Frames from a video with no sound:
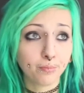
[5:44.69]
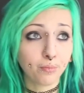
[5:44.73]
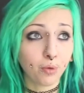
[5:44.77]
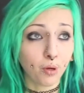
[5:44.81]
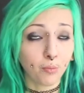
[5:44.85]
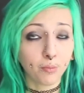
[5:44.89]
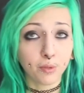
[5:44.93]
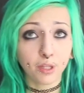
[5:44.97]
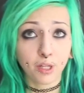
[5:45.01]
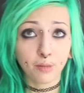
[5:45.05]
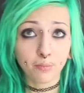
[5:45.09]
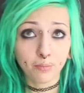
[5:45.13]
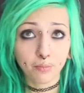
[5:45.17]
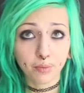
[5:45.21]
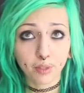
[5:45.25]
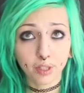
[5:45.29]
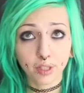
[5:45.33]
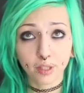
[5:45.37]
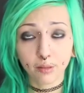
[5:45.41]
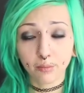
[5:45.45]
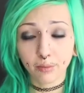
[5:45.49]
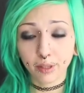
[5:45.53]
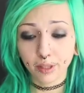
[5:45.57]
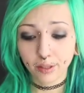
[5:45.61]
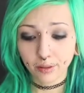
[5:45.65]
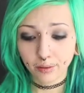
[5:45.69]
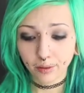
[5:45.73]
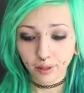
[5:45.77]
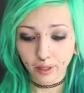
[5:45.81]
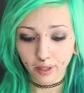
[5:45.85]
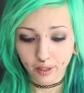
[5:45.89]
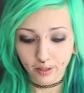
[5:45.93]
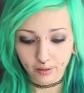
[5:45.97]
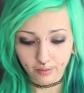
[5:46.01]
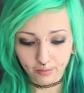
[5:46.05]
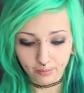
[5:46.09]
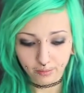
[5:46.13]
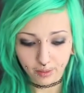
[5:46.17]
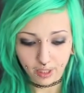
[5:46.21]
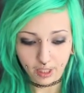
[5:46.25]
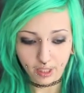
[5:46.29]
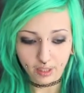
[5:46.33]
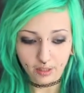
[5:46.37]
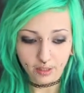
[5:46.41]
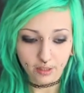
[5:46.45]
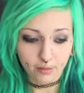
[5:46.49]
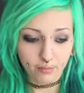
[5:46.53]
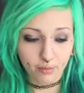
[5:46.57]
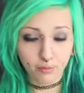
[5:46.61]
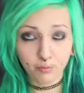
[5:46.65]
pop it up a little bit and make
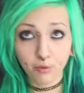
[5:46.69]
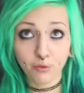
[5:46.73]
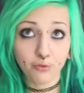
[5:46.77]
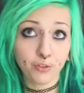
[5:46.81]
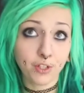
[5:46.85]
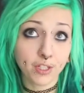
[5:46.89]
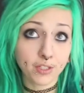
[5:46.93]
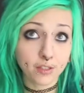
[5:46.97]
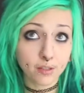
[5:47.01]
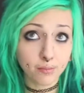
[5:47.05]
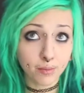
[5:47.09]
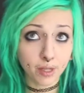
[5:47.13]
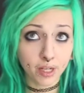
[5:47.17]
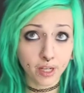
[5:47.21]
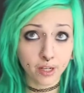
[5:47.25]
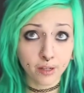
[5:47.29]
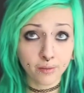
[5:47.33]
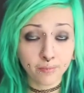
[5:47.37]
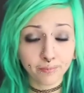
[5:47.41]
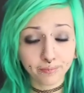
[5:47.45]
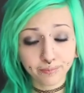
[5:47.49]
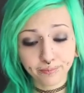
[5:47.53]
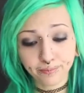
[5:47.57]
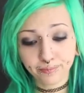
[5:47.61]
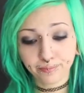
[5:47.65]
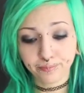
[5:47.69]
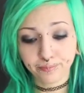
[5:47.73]
it a little bit more fancy, my hair.